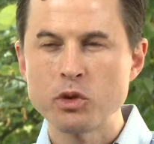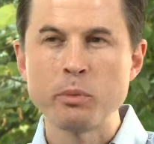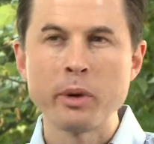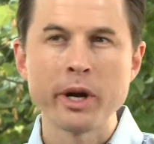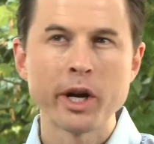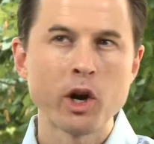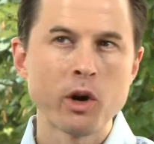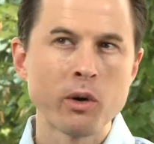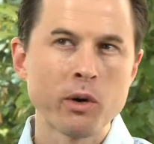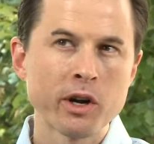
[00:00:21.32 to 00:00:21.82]
So
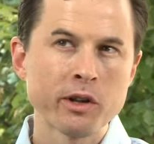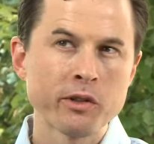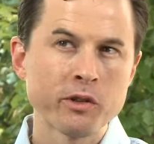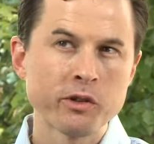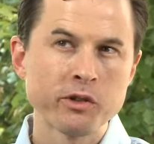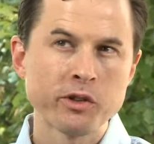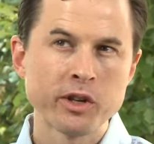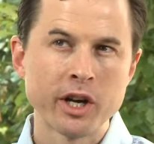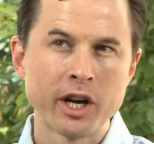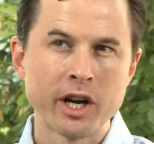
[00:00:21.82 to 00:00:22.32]
my
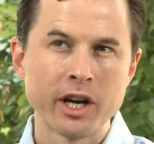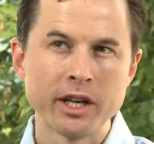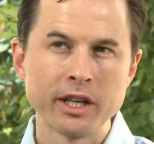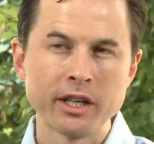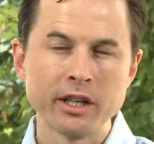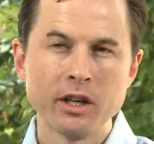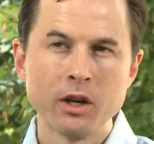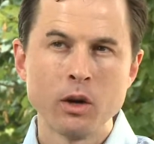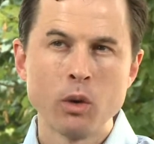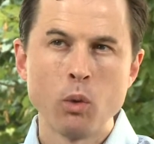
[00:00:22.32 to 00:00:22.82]
co-authors and
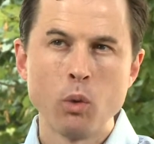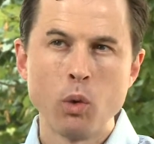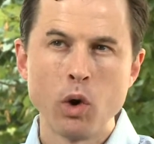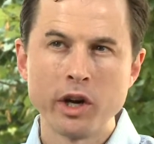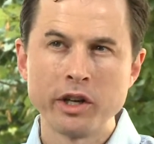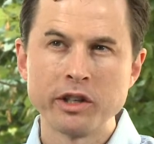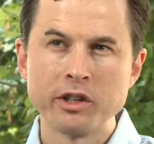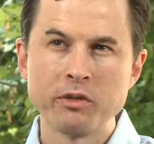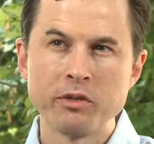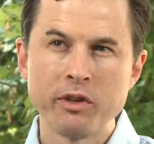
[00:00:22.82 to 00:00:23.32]
I
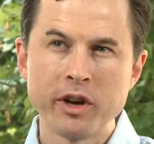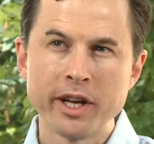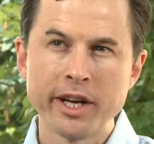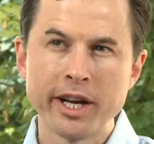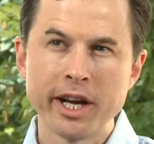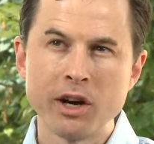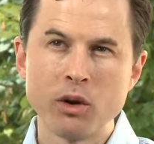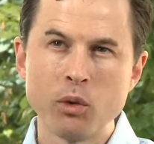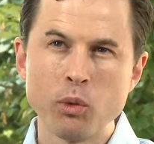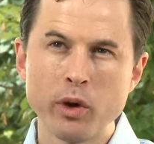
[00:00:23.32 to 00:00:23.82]
wanted to
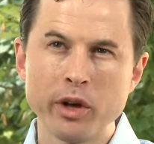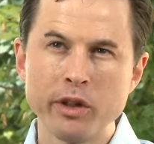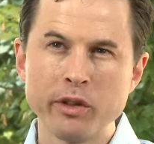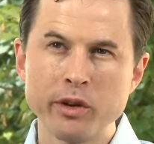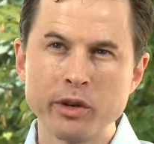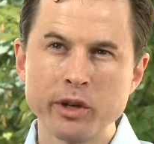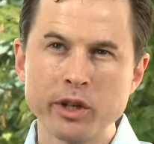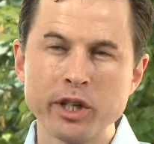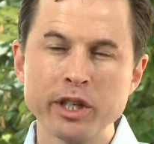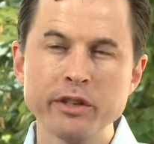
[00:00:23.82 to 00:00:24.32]
find out
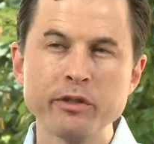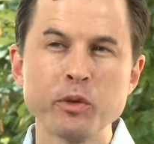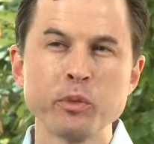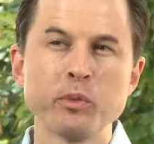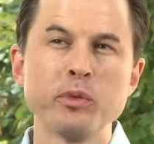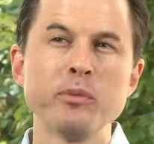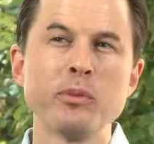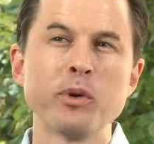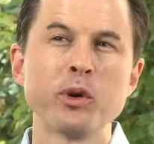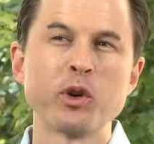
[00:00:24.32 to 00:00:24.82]
whether
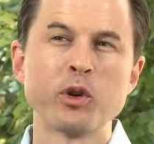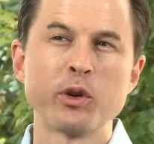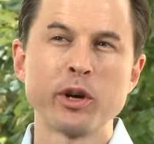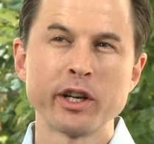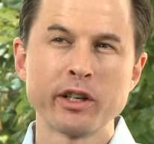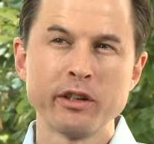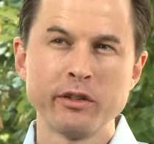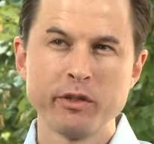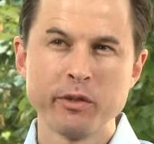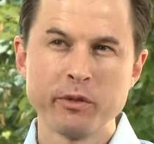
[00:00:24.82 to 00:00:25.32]
giving people
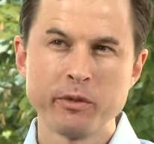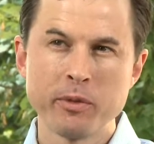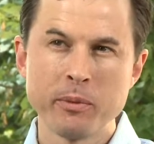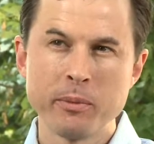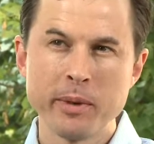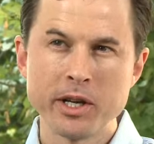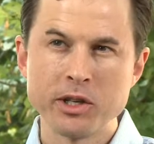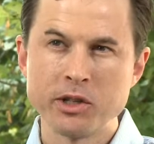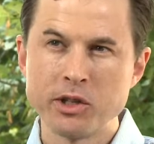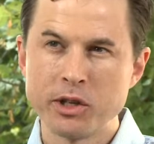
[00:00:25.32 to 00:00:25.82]
corrective
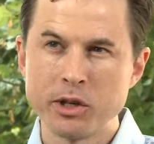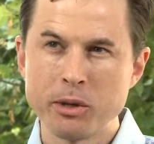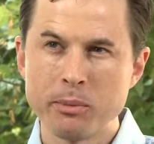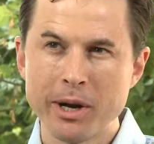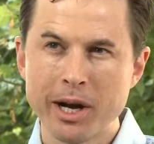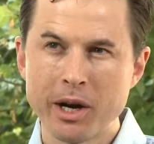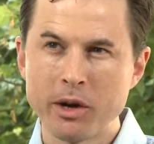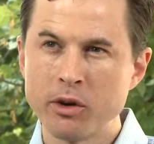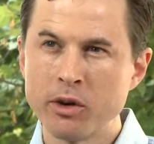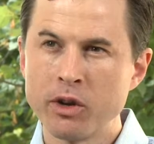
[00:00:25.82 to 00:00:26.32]
information
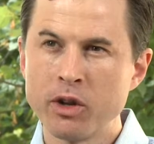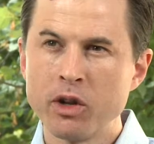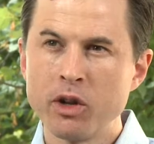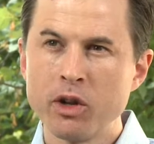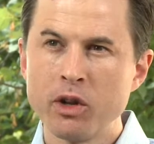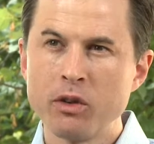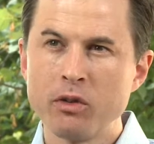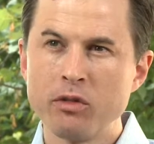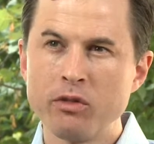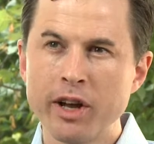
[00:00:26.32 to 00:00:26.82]
about
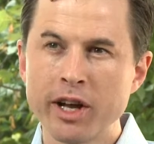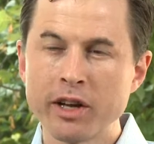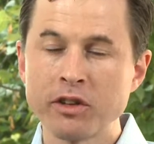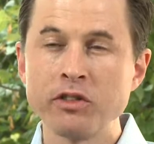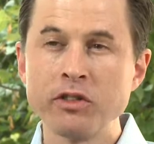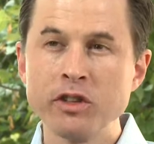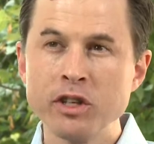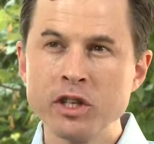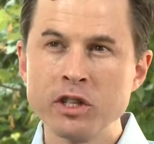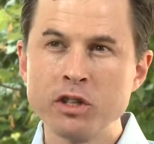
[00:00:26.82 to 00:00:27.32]

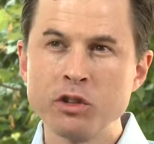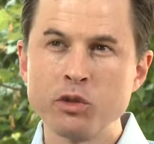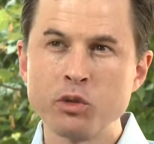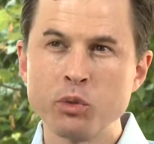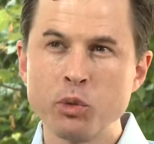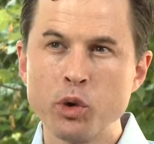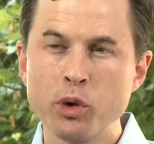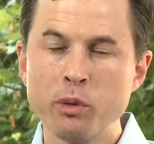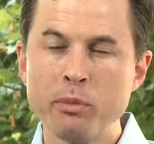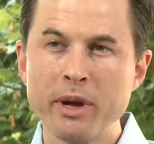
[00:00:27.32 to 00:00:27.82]

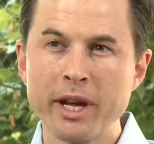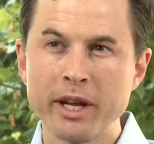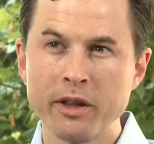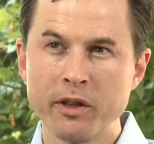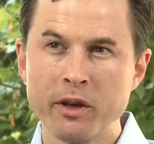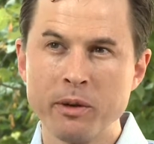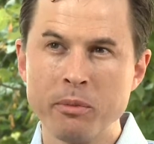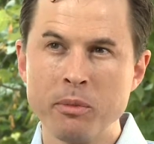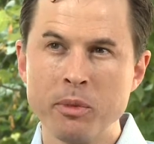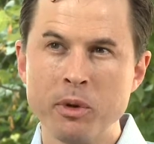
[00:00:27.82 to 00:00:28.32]
vaccines would make
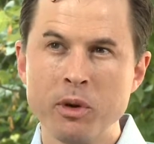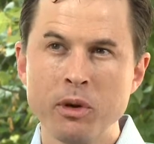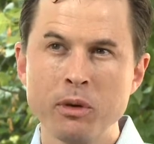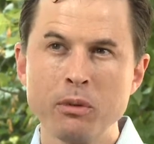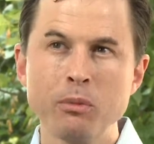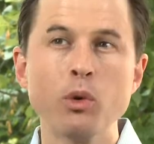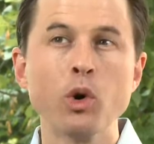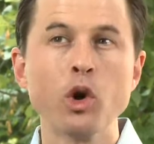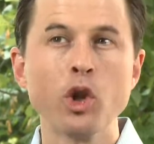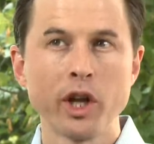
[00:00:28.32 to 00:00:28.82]
them
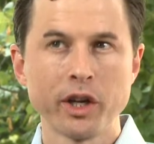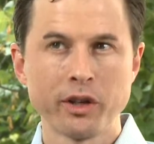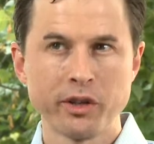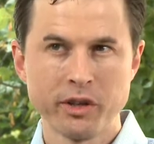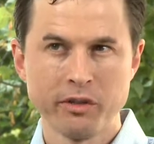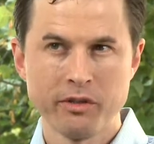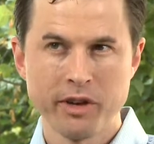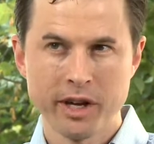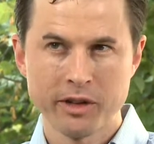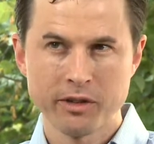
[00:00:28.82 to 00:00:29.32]
more
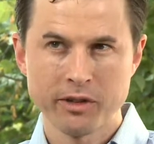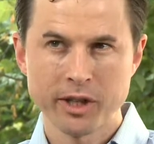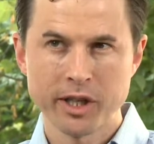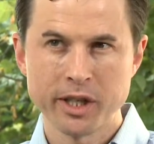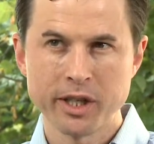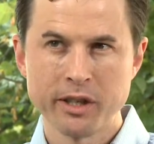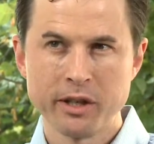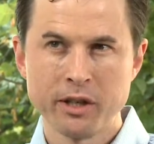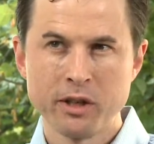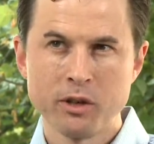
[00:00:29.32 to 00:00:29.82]
likely to
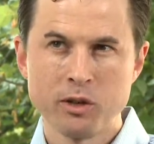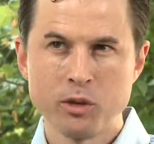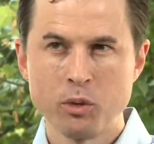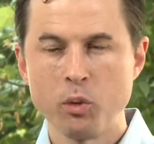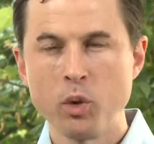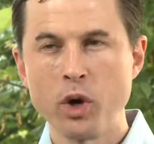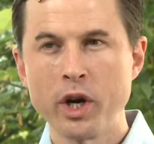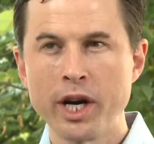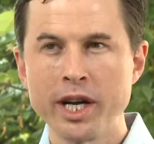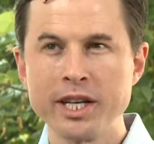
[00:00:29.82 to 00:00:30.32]
vaccinate. So
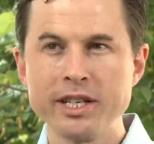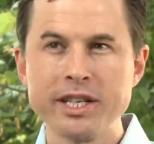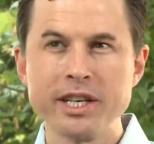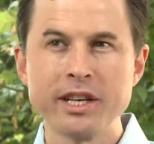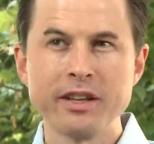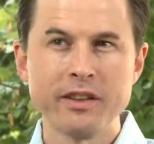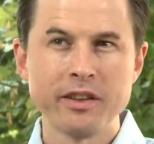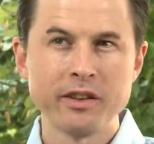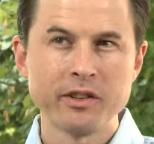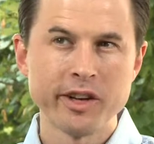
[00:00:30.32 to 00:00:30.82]
one
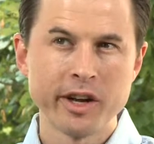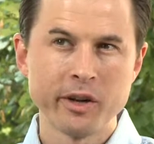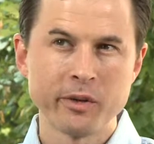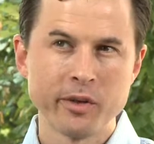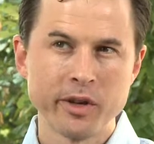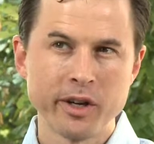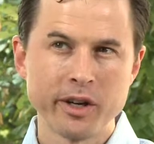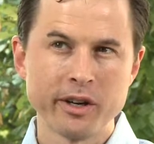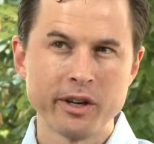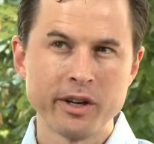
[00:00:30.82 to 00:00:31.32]
idea that's
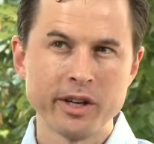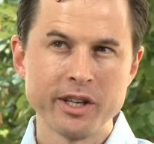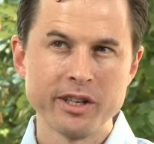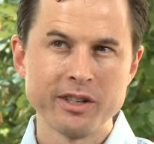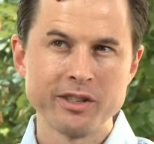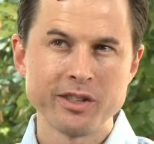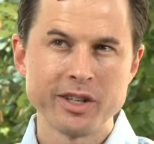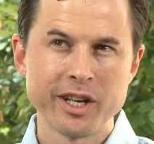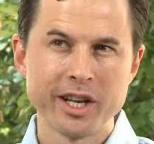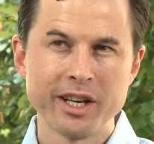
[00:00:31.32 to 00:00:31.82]
out there
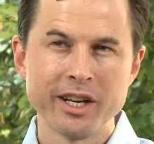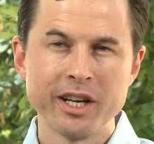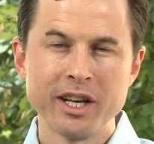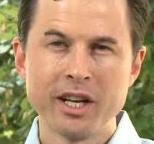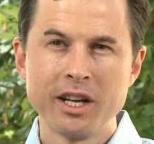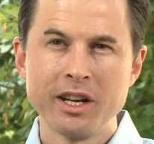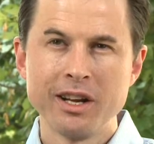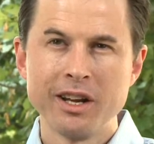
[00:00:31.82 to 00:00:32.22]
is that